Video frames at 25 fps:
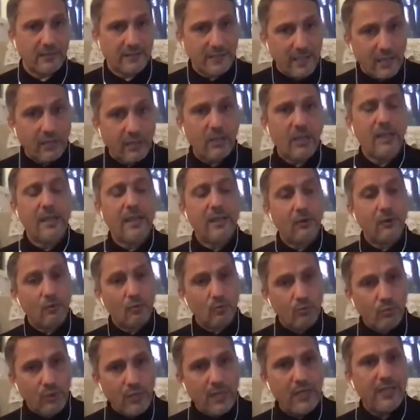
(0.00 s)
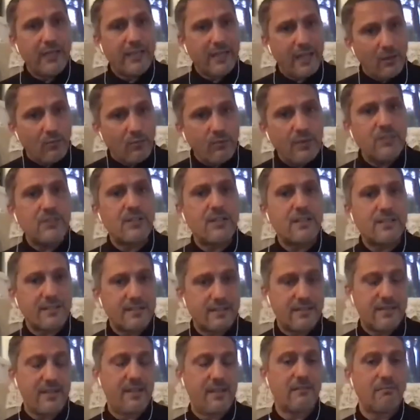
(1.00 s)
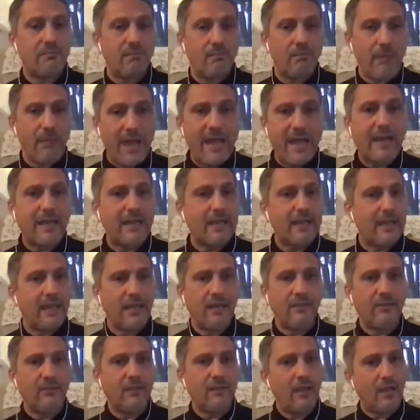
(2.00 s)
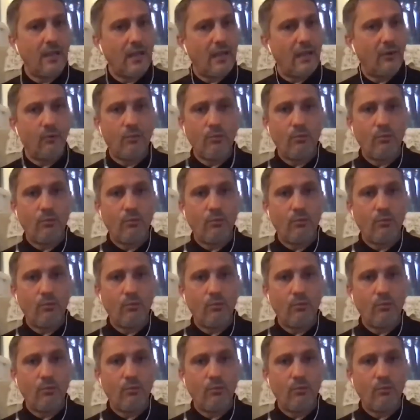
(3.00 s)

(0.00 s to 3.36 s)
It's like, really, can we just sit back and say,